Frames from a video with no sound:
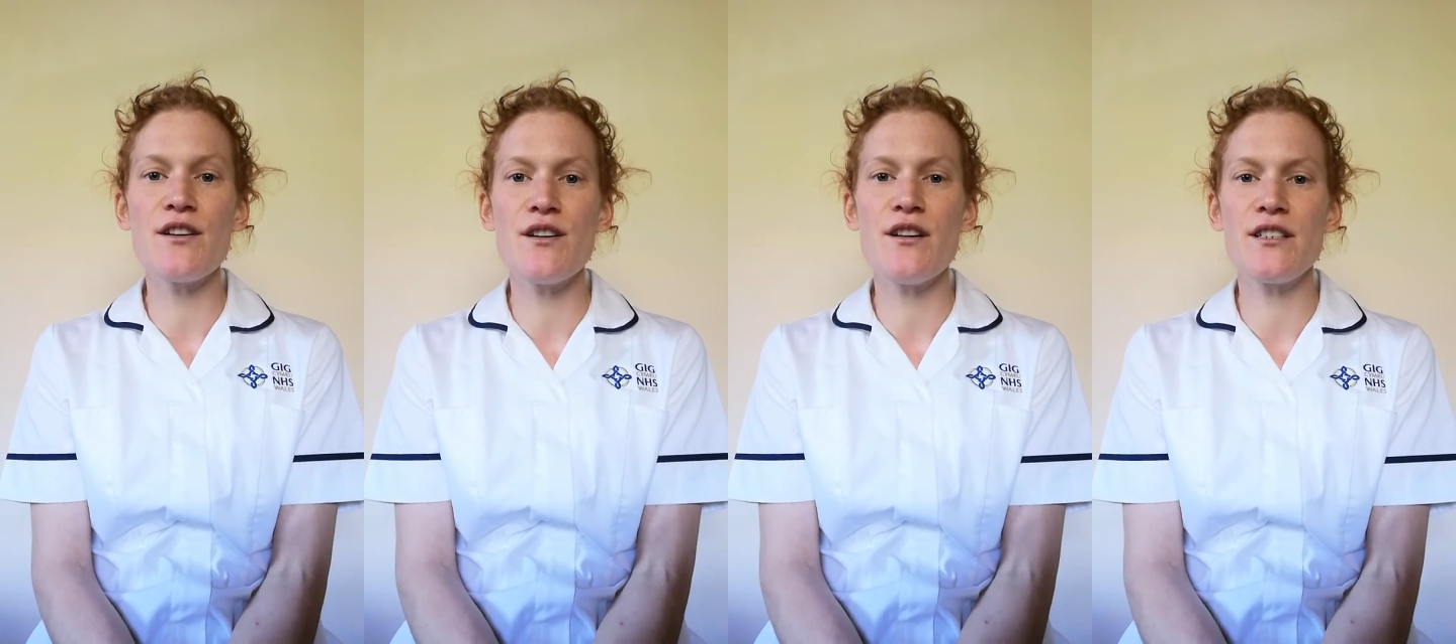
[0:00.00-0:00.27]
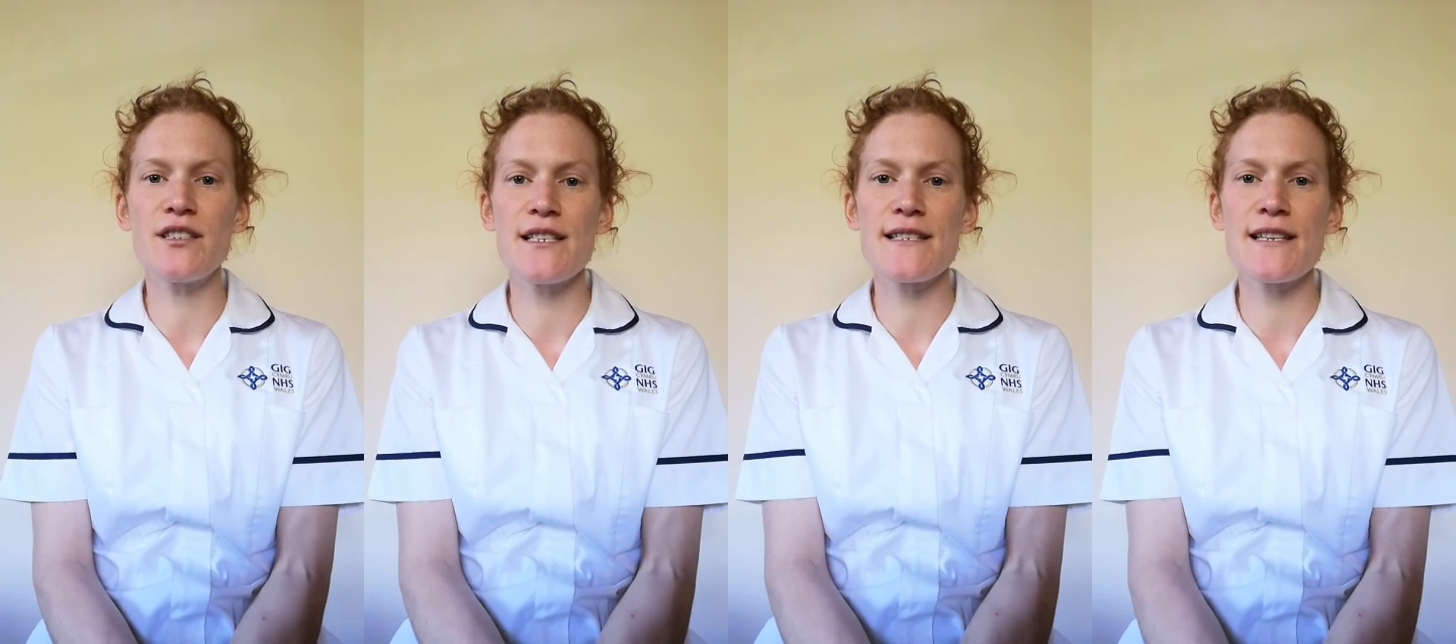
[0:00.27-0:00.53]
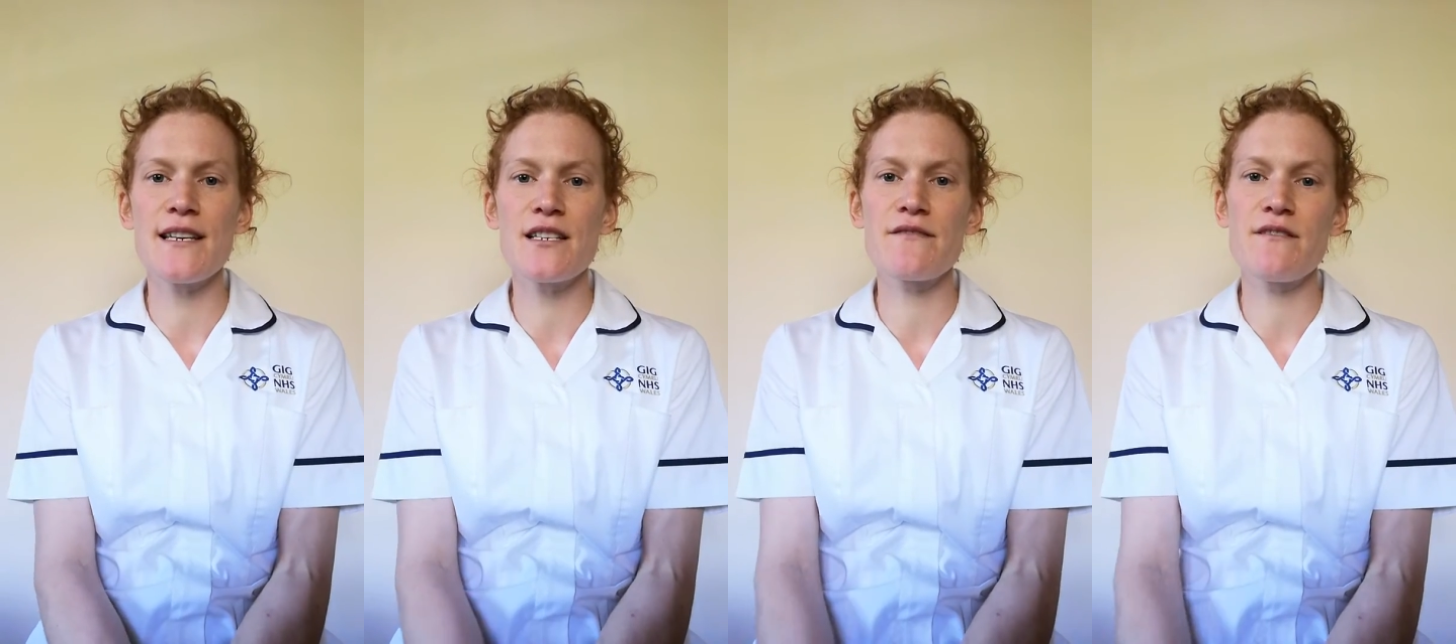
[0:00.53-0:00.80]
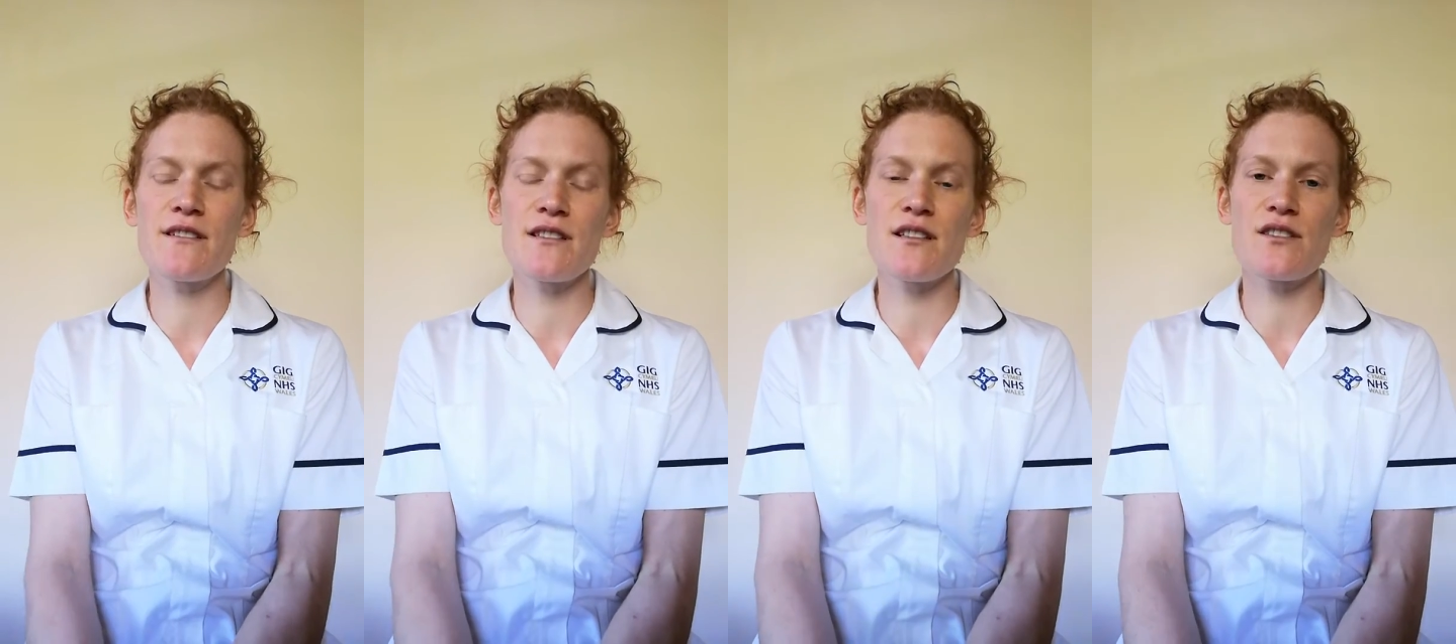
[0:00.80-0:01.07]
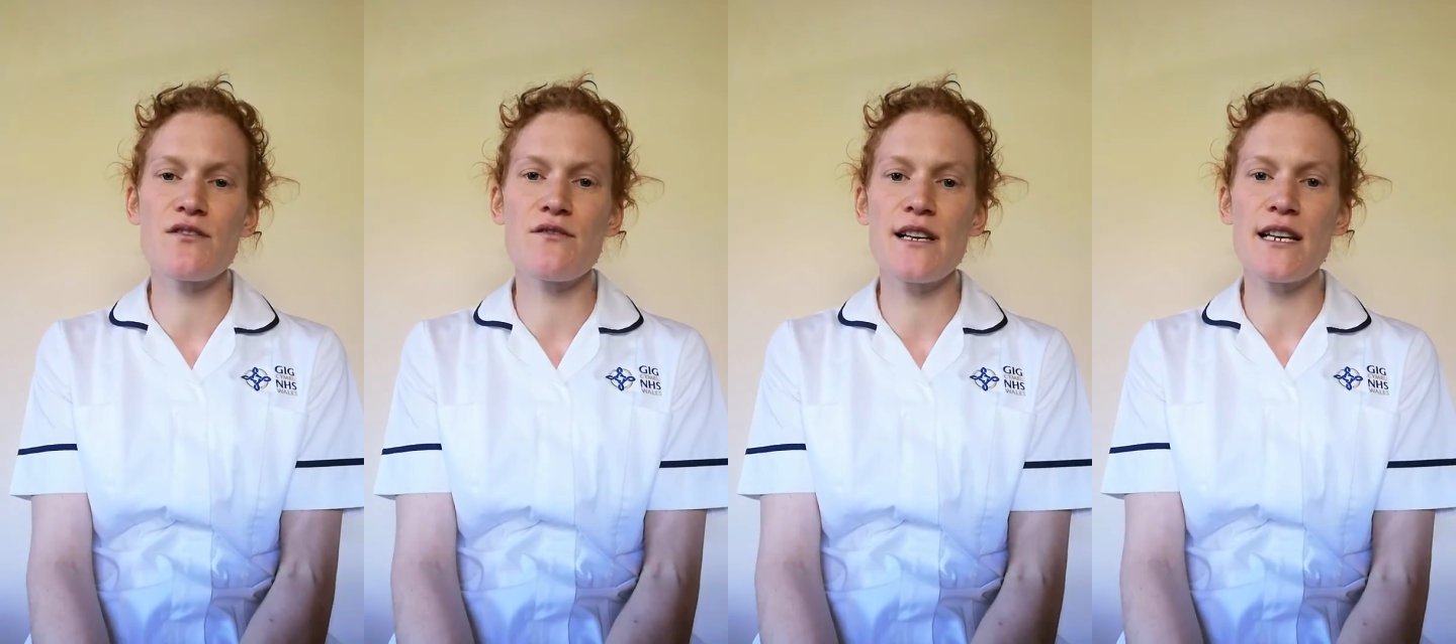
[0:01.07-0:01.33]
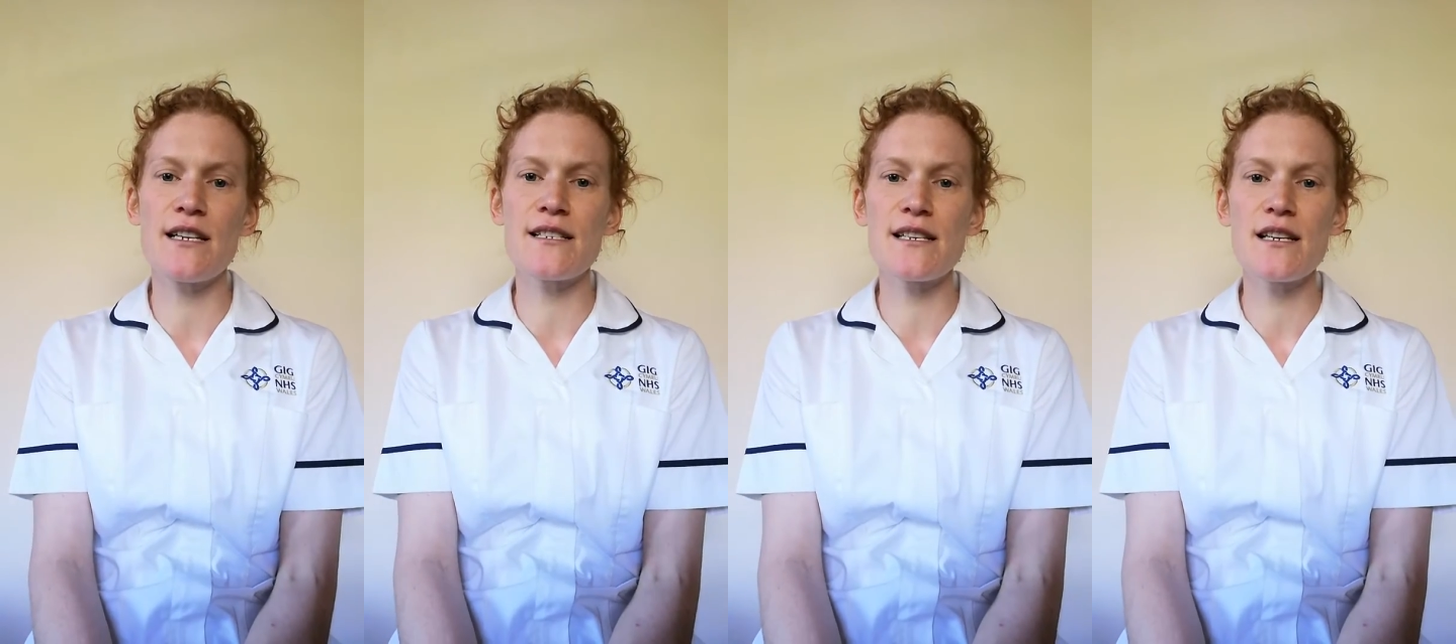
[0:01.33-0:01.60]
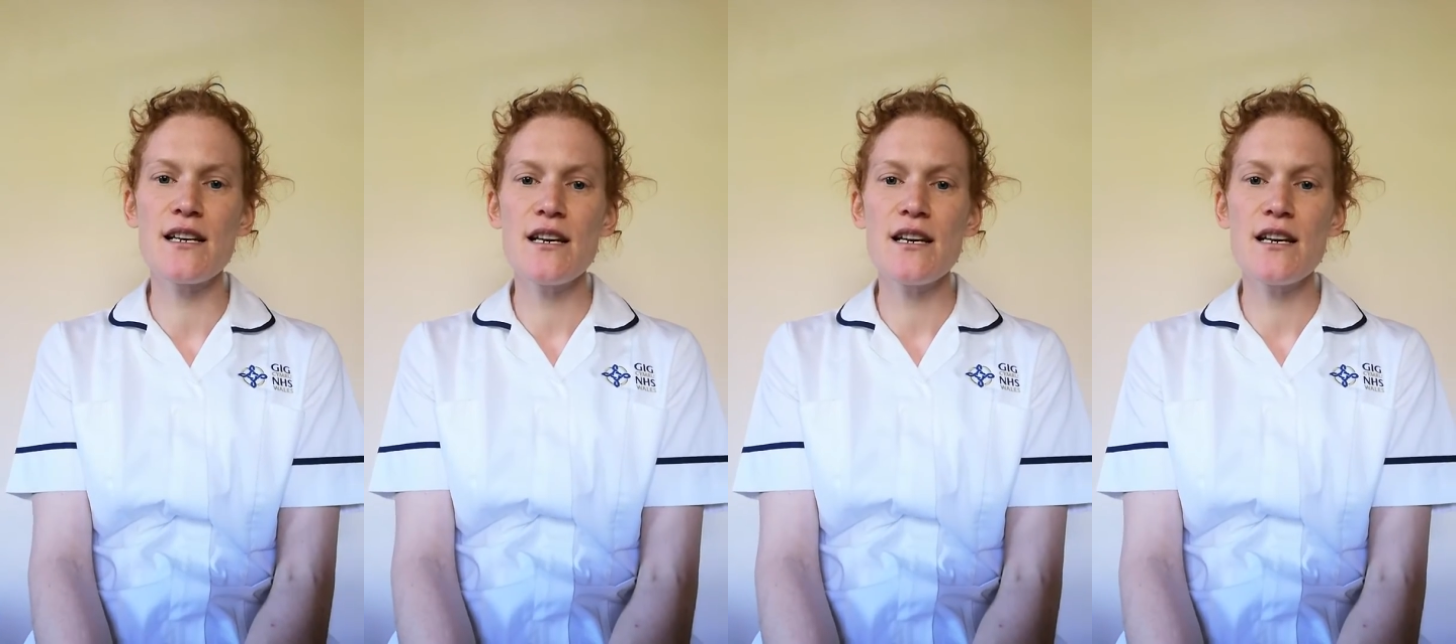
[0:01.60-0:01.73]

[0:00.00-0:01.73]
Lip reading: urgency to run to the toilet.